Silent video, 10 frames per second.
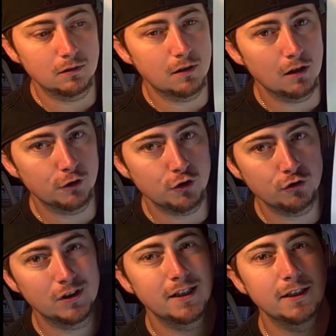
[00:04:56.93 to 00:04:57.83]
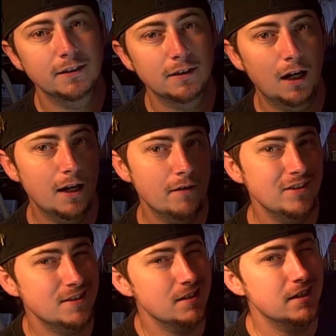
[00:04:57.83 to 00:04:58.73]
Dollar Tree. I
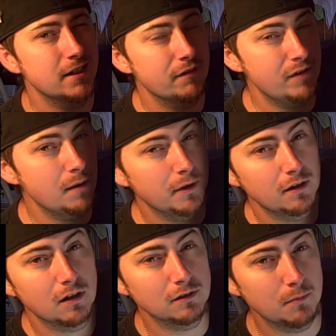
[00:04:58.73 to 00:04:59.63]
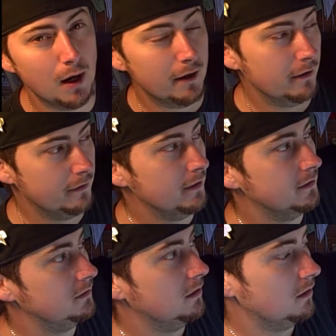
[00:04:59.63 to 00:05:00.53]
haven't seen any at Family Dollar in my area.
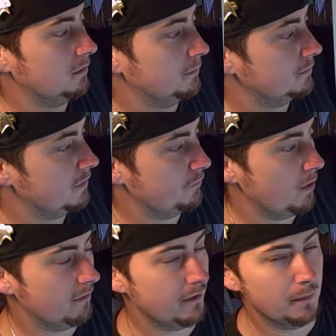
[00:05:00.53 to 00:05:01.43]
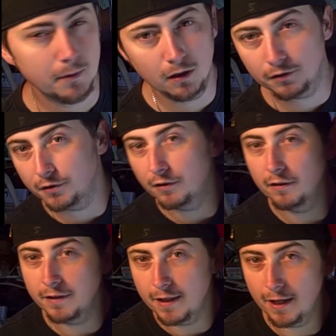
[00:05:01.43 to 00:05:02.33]
If you have a Family Dollar in your
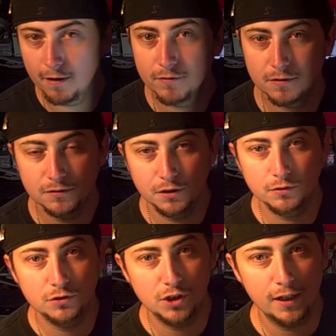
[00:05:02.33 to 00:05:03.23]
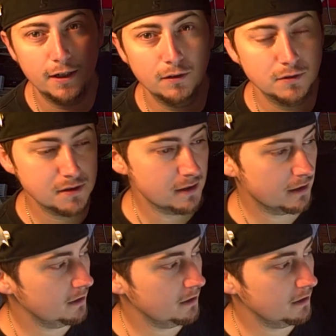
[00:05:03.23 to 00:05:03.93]
area that have, check it out and see.